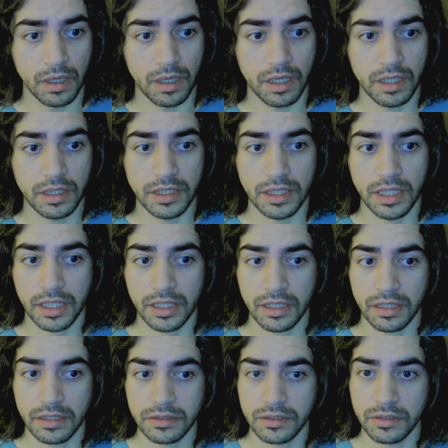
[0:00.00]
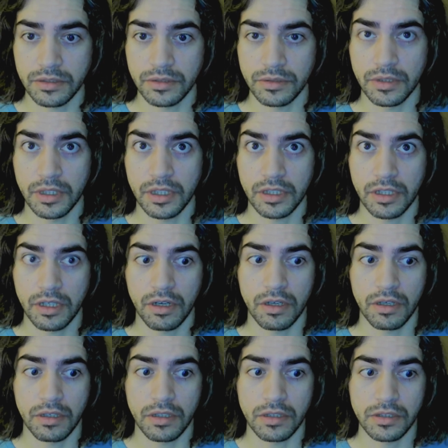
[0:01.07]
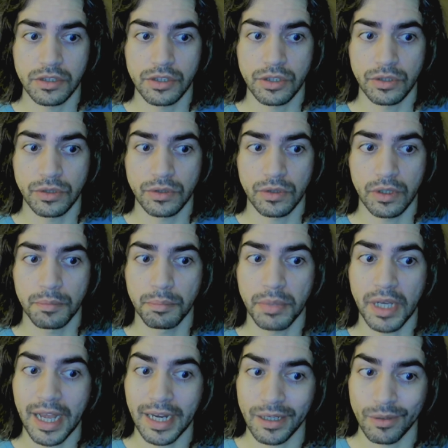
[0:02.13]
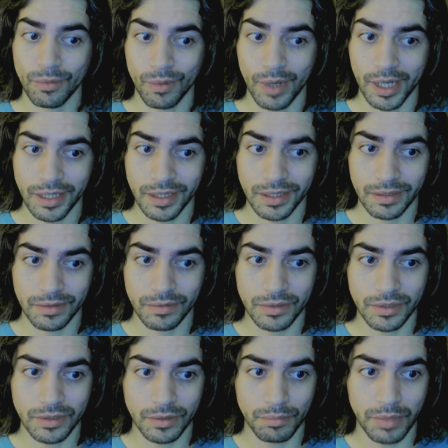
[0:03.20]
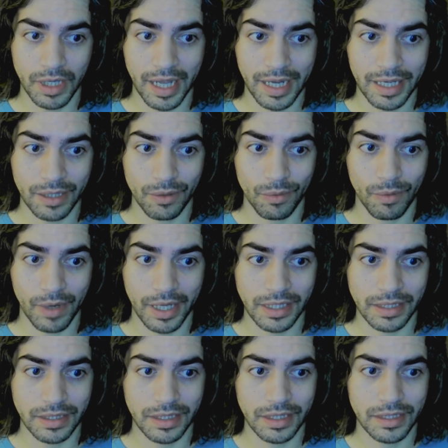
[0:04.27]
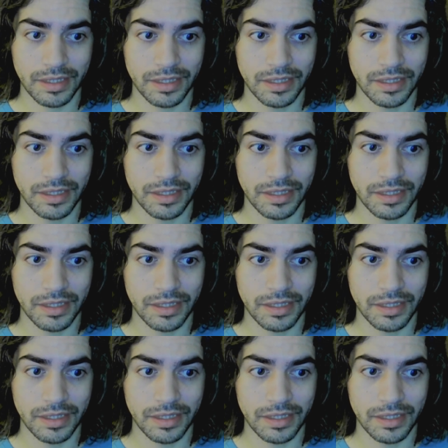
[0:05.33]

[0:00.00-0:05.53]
And then I could also do a car, a black and white. We'll do a black and white LUT.